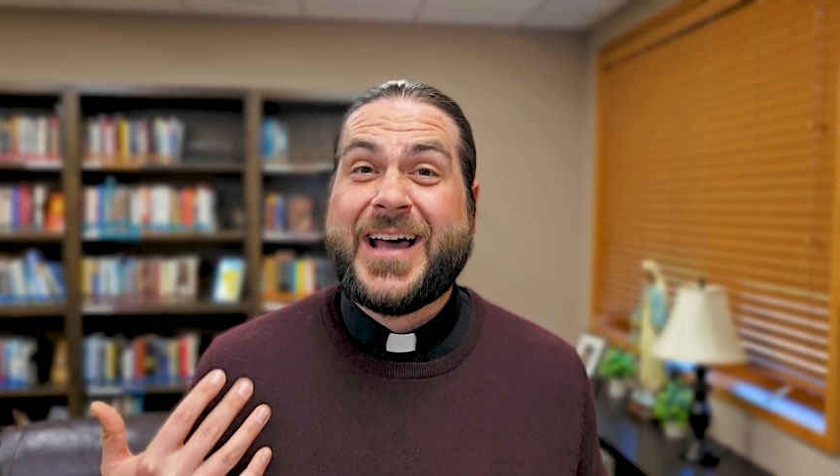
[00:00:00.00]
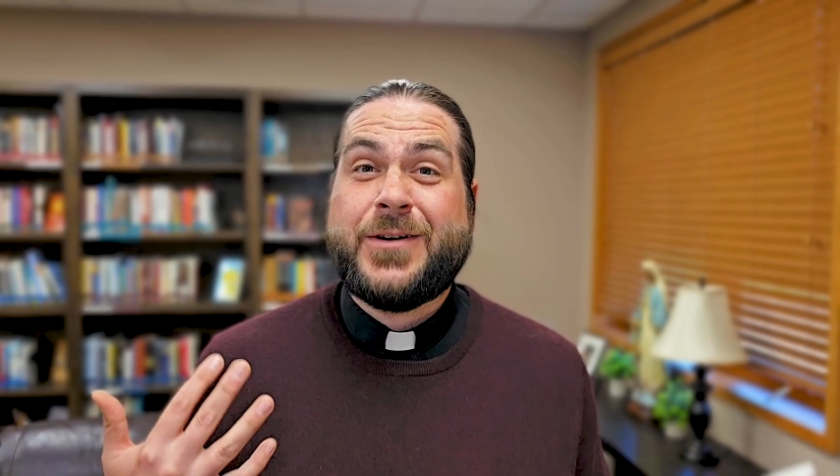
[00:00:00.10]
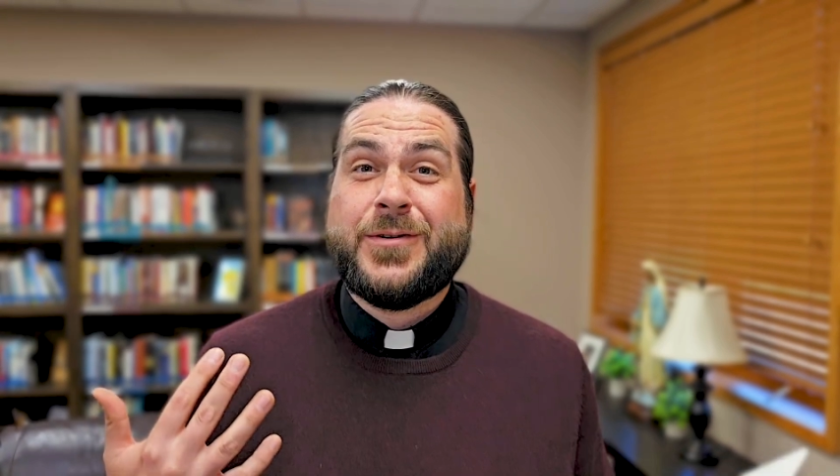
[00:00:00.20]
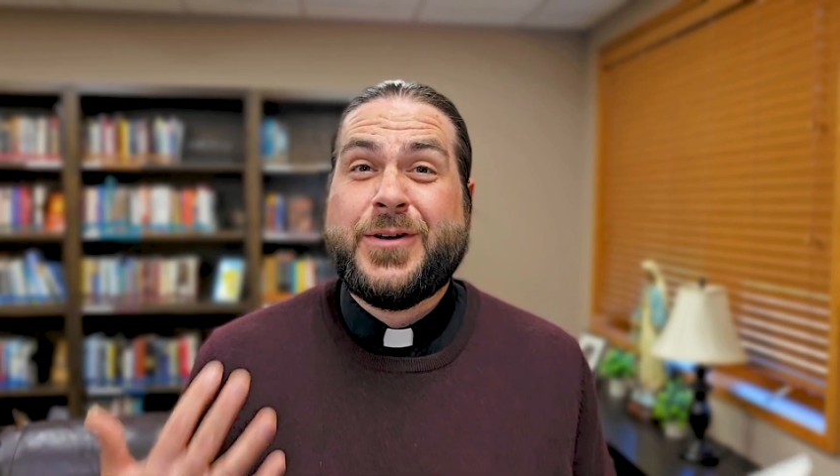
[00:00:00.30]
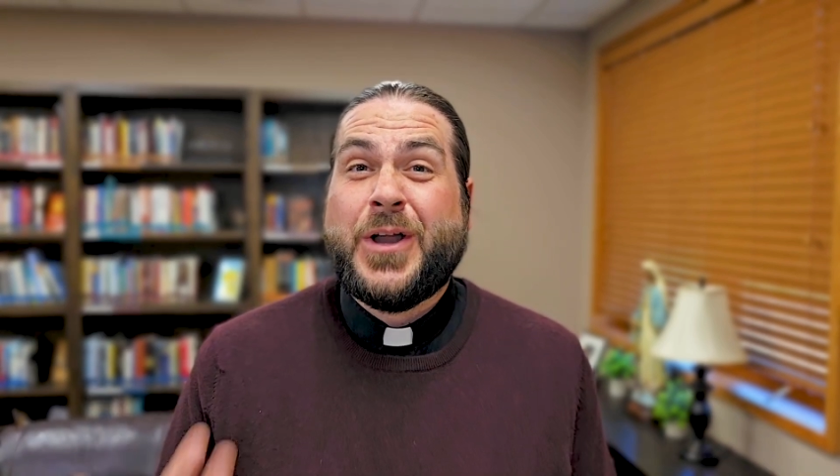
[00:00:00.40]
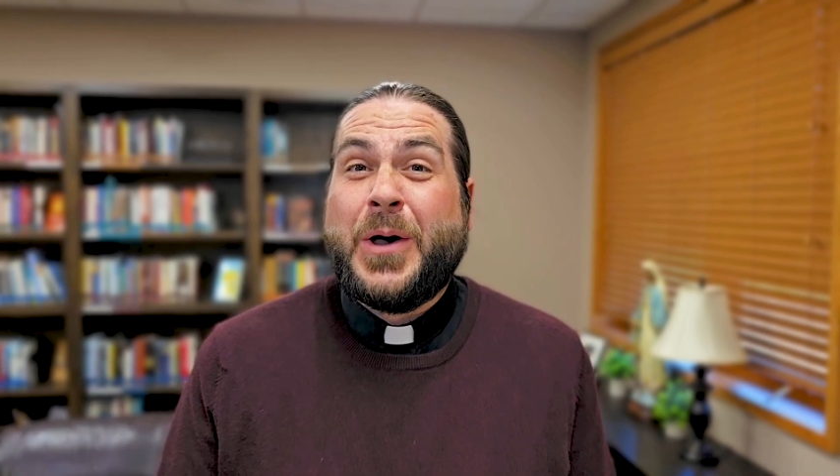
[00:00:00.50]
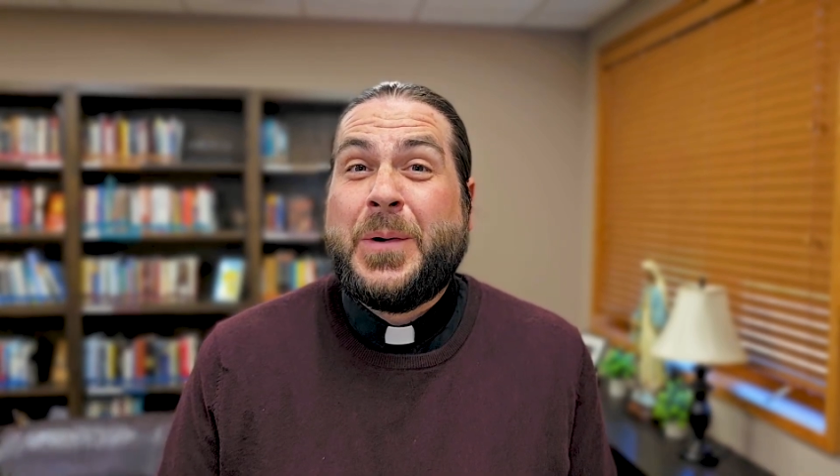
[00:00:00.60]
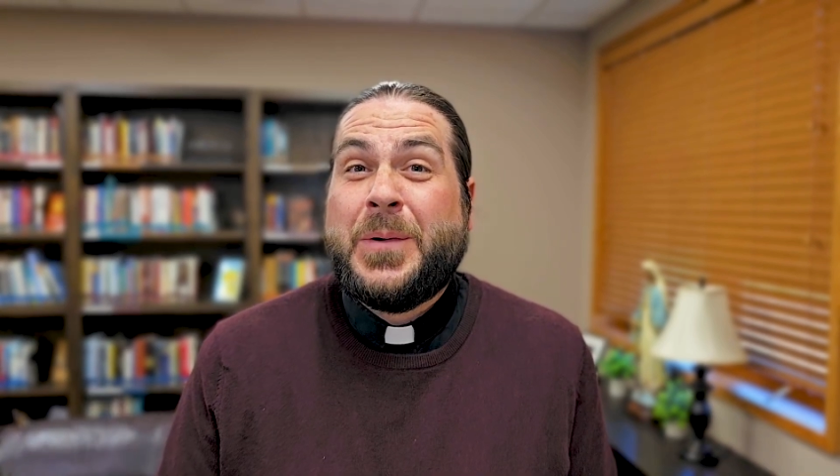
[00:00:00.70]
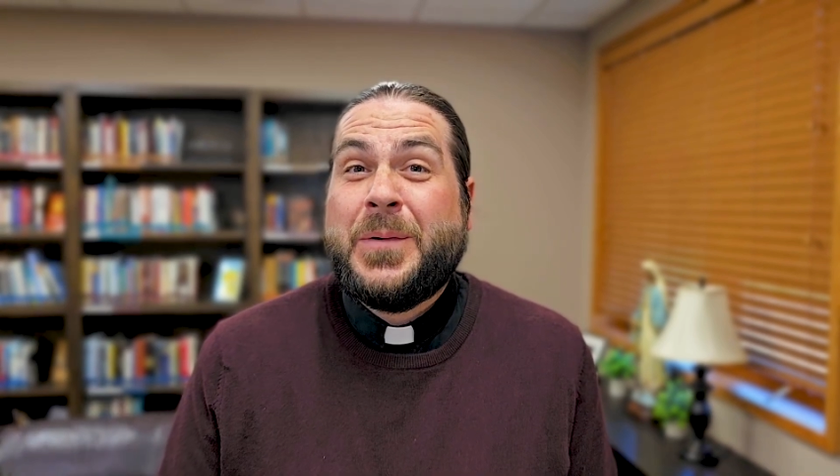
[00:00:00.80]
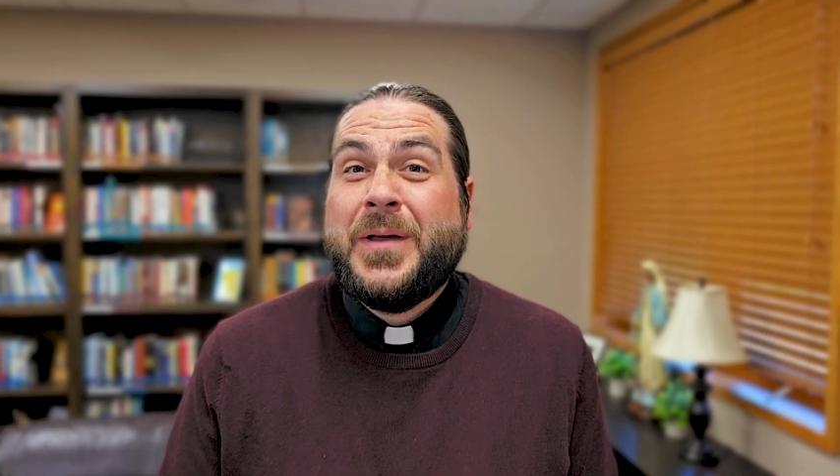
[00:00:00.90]
I don't
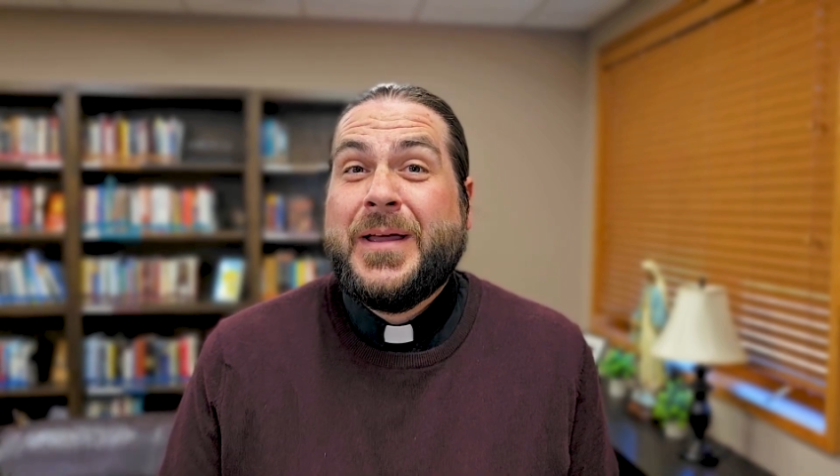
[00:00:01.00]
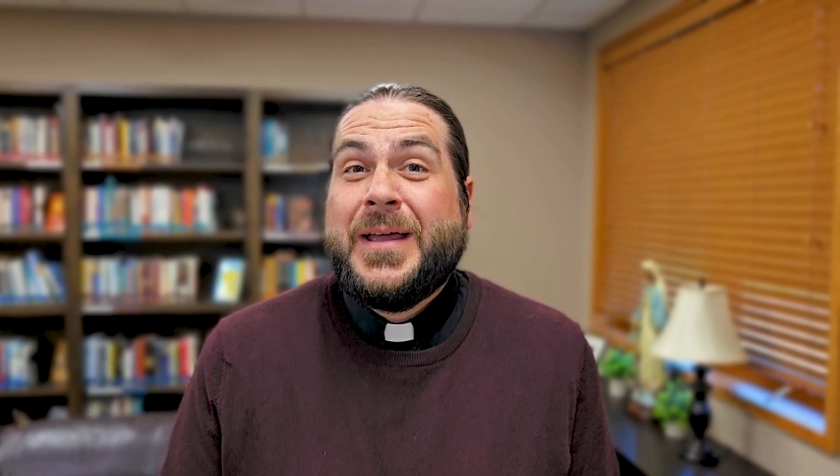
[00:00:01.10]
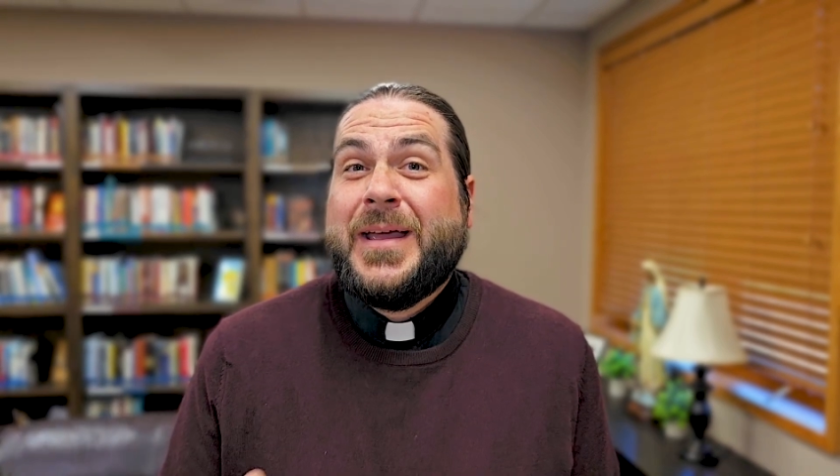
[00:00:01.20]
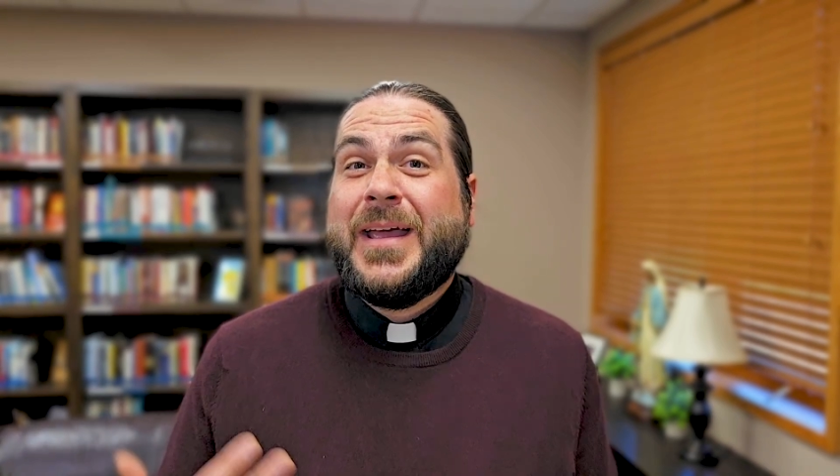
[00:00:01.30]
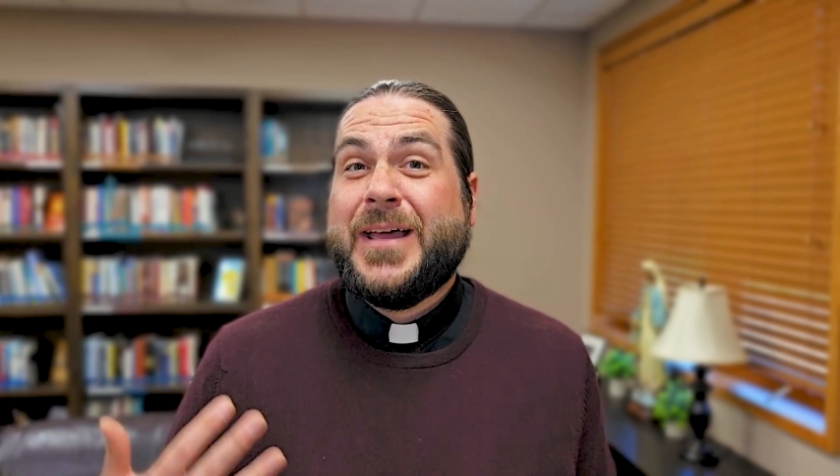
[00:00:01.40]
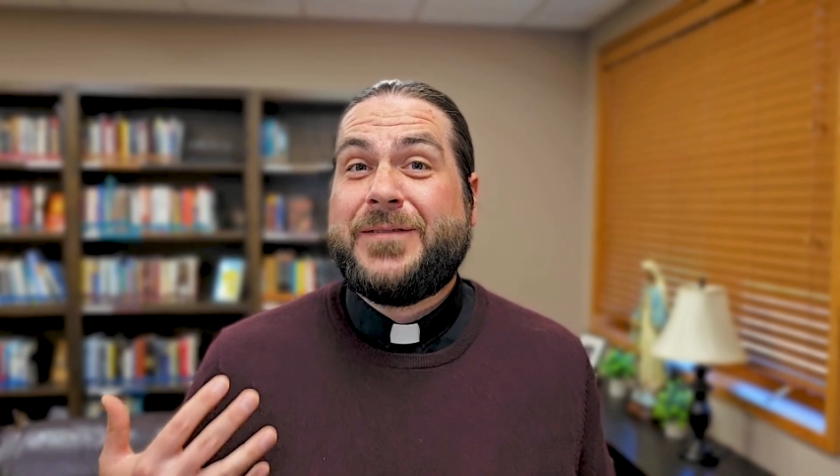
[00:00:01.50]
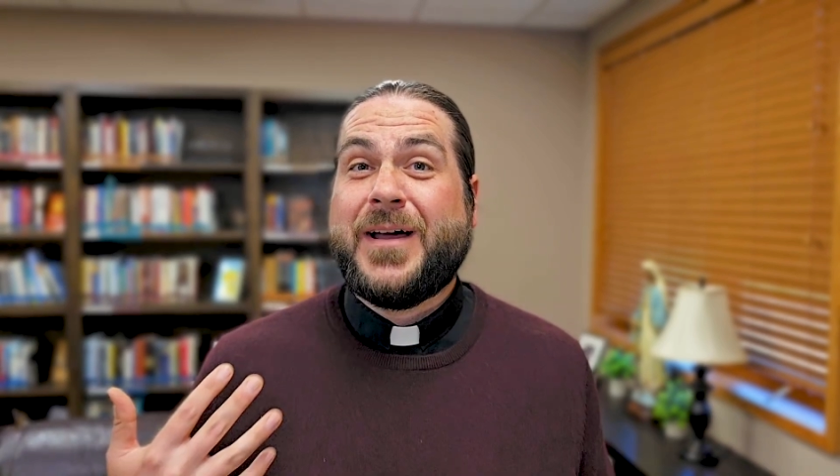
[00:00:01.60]
know if